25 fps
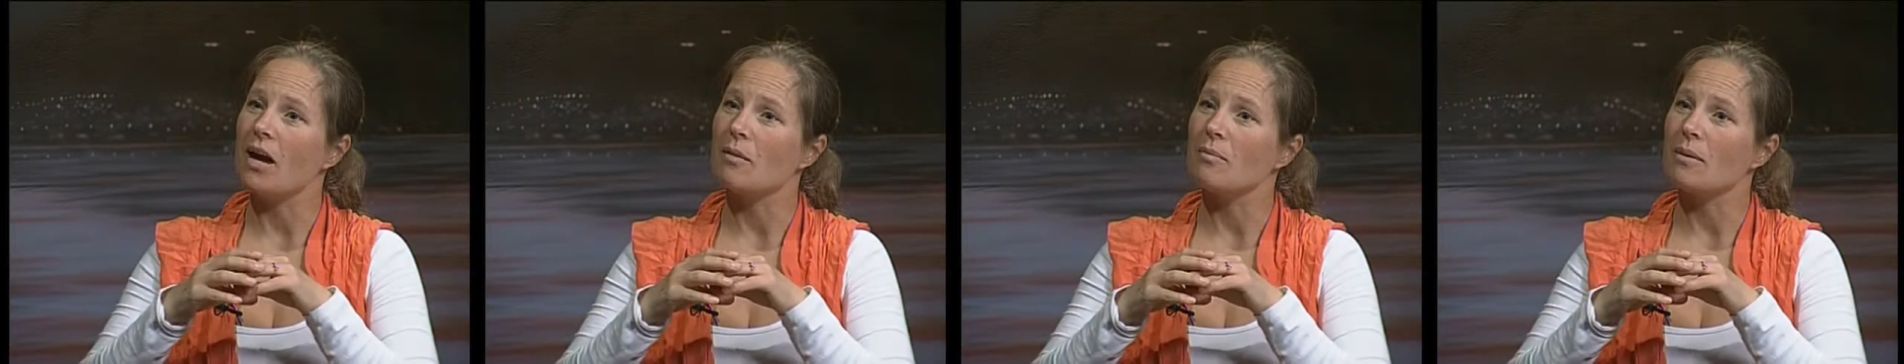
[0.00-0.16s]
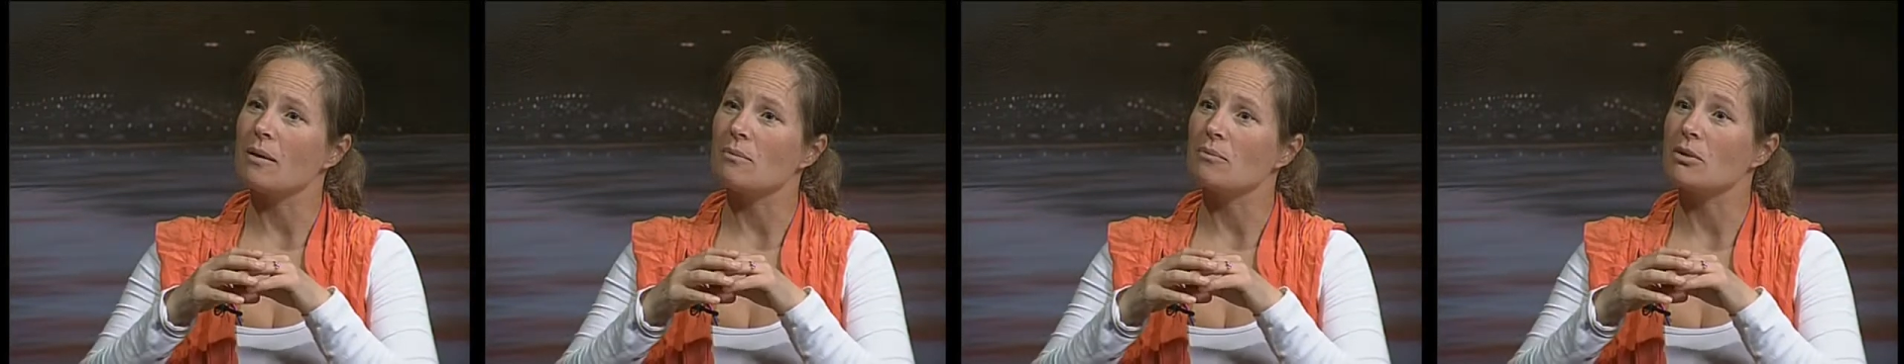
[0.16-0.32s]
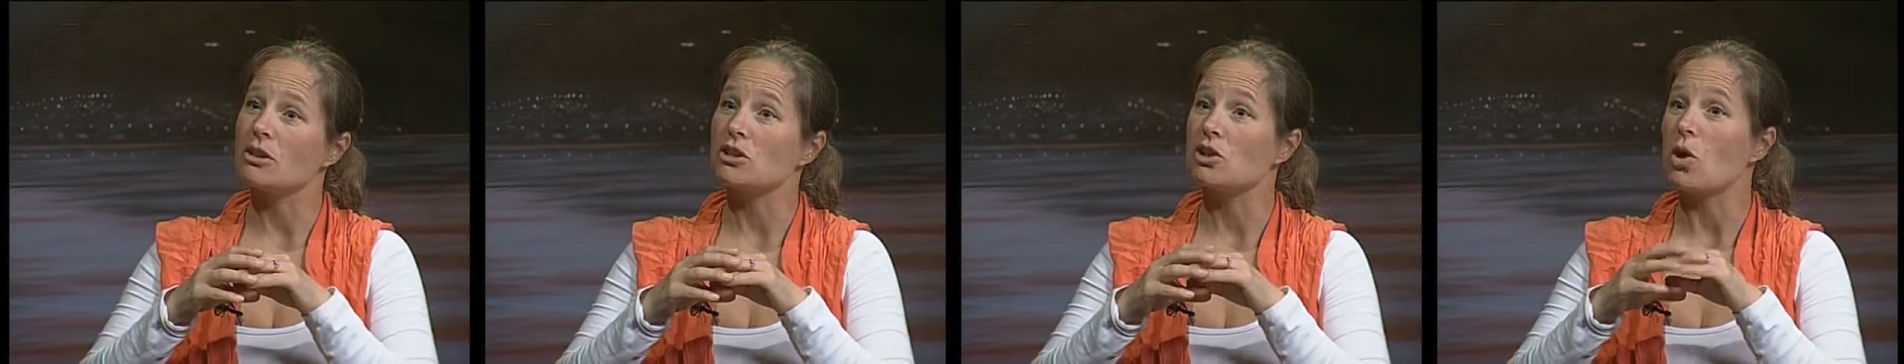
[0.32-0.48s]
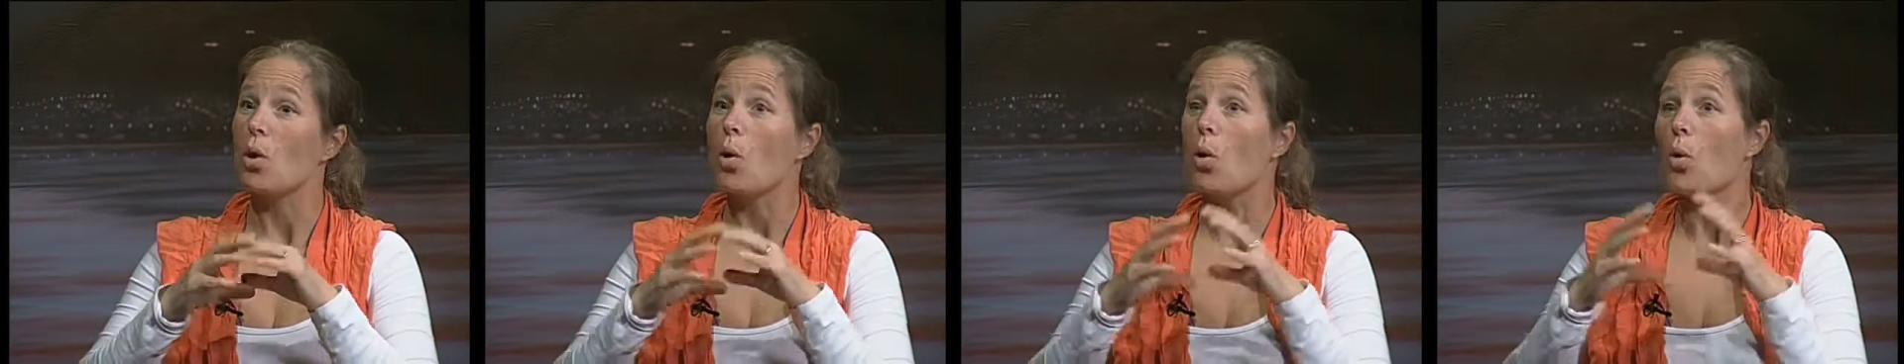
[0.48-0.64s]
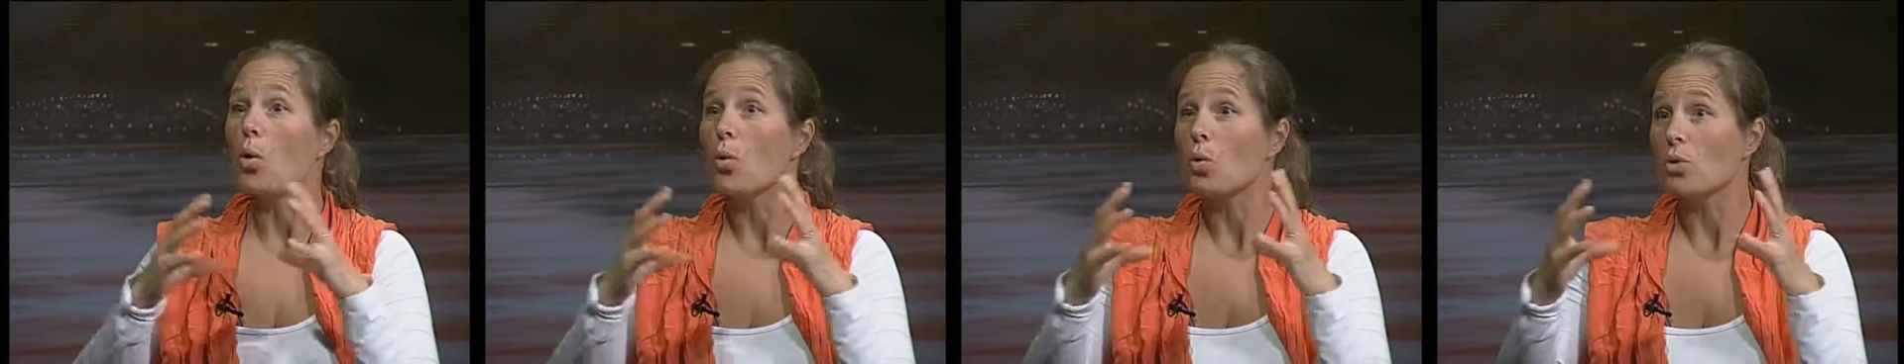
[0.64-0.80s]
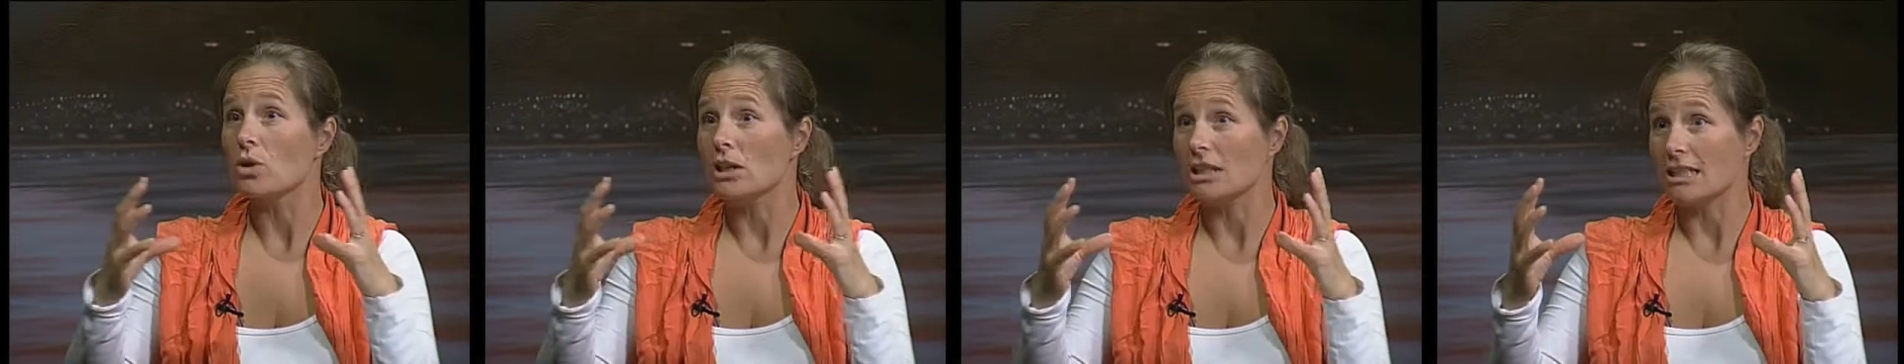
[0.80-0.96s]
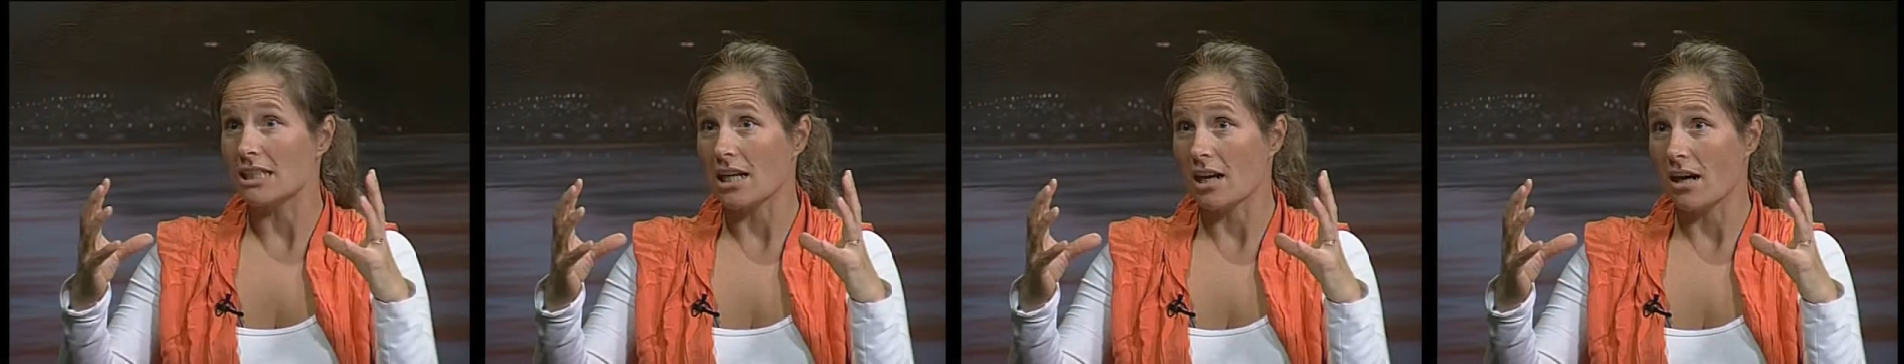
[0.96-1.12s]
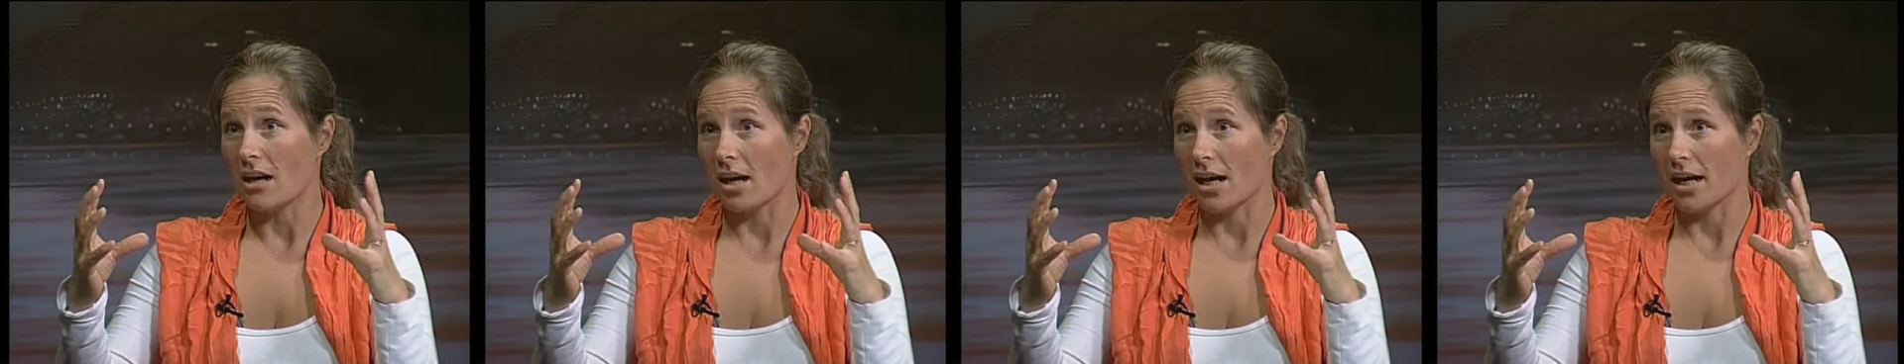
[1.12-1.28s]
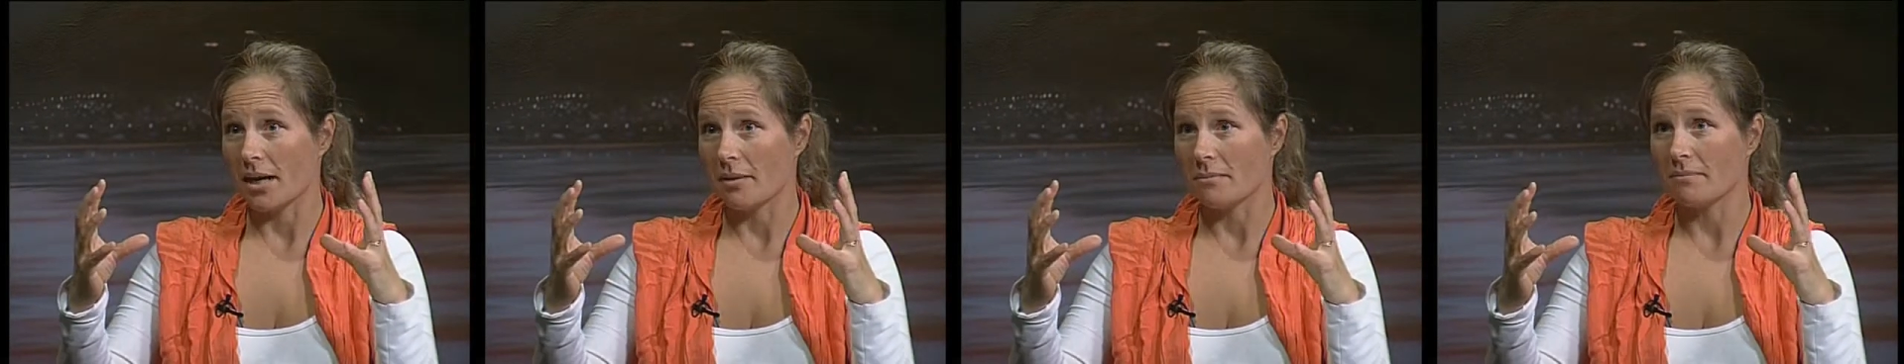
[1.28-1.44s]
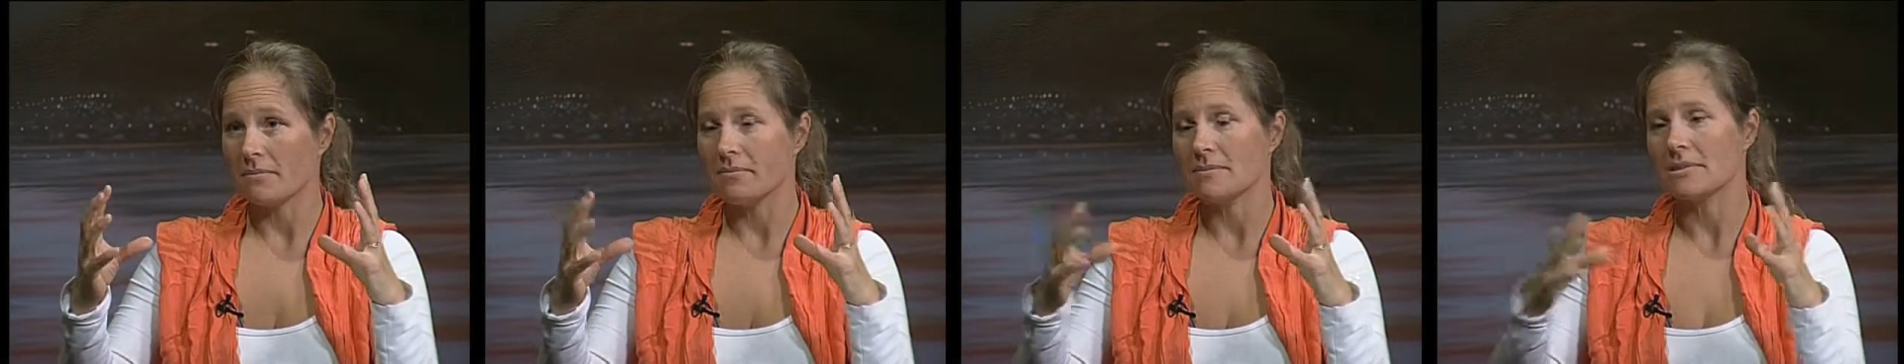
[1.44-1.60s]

blood pressure all the time,